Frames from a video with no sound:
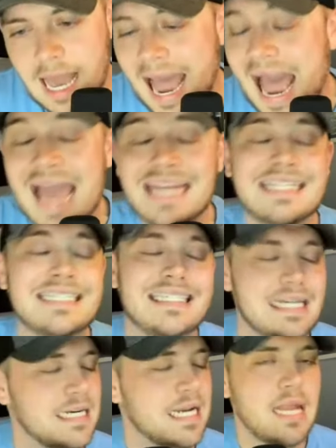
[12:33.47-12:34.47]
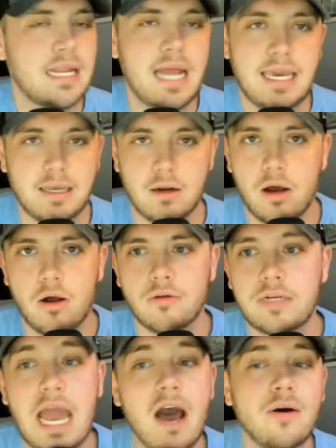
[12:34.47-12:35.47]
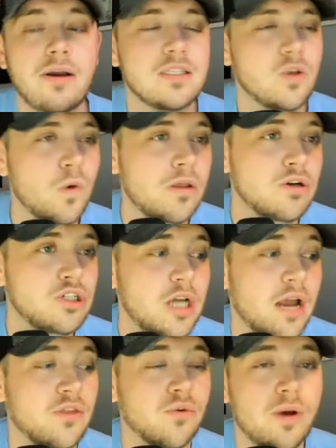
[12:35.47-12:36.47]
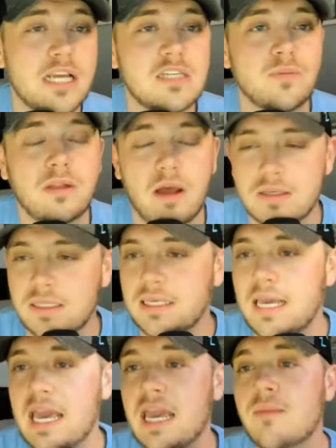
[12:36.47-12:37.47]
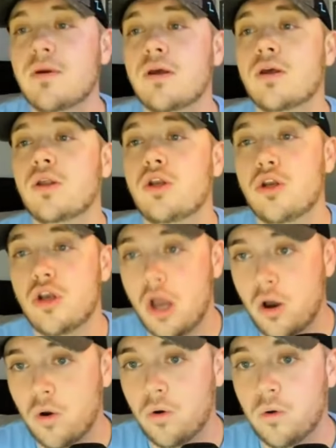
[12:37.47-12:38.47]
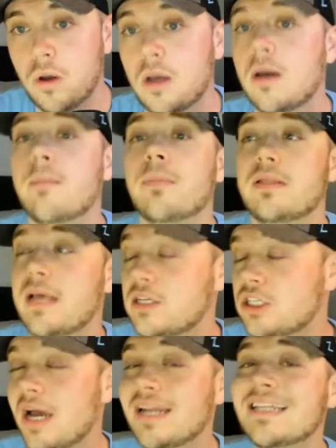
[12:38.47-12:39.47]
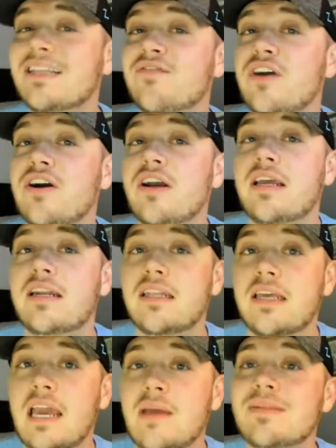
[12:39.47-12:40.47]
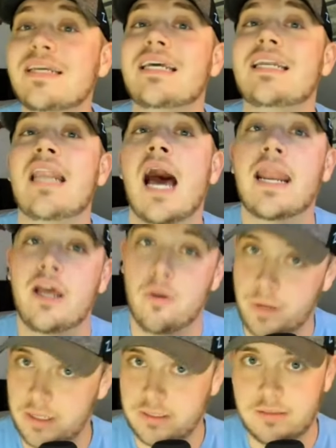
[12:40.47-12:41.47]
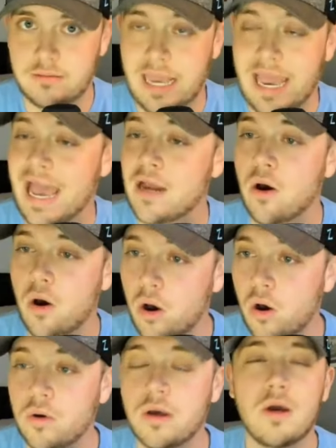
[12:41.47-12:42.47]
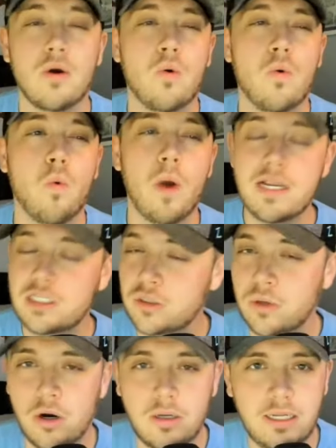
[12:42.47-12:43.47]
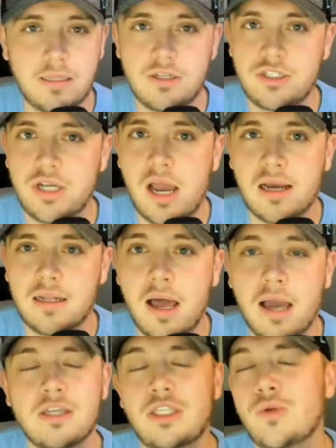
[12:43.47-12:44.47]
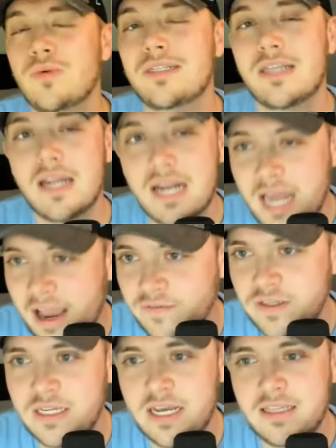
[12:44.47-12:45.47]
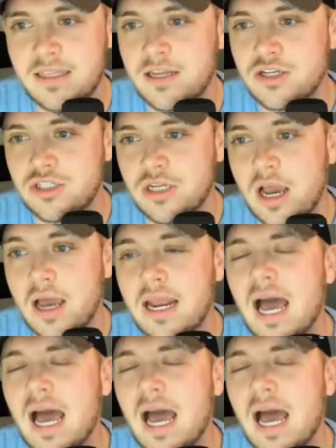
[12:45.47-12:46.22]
I did not like at all. Now, is the Withers shot the reason we lost the game? No. But that shot at the very end of the game did not help us at all. Way too early in the shot clock. You didn't have to take that shot.